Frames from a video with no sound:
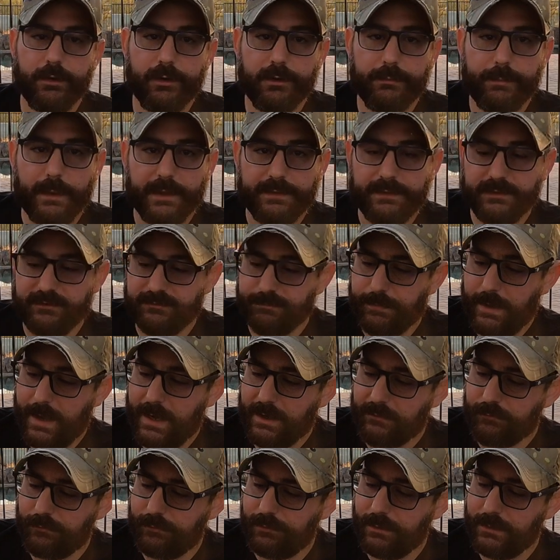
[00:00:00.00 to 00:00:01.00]
note about these
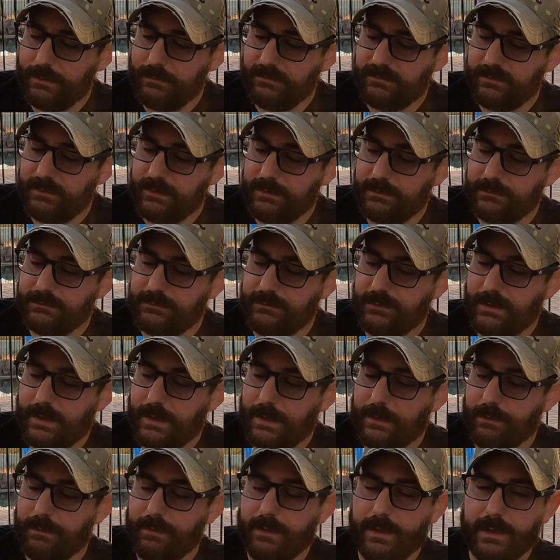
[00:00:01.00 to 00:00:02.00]
pack frames is
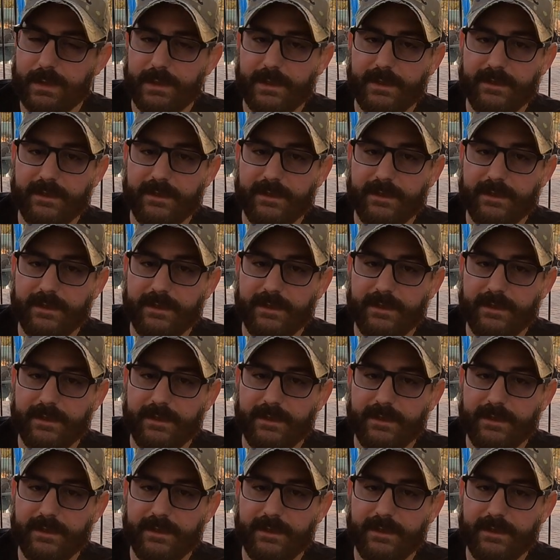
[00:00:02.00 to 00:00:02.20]
that they